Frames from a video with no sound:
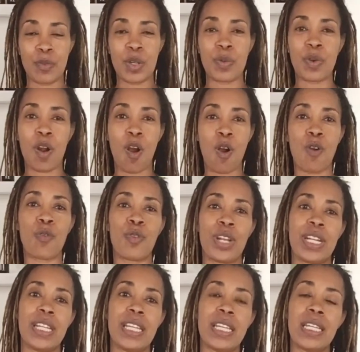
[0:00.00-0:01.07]
We were
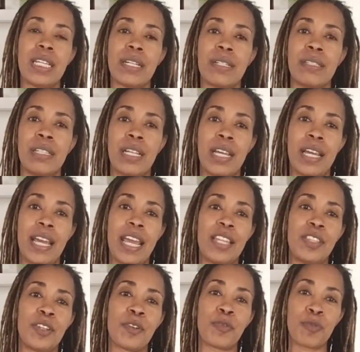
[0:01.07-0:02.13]
already here,
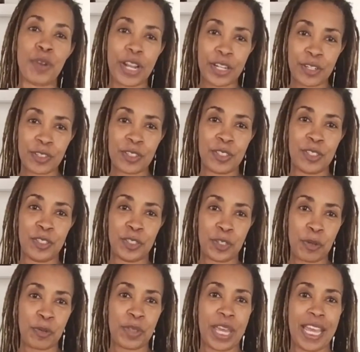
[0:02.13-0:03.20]
and there are records to
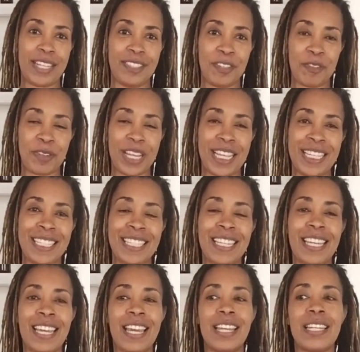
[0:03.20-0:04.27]
show that. Okay,
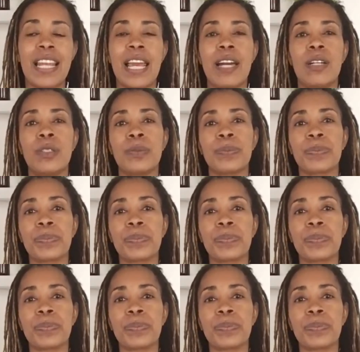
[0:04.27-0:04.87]
now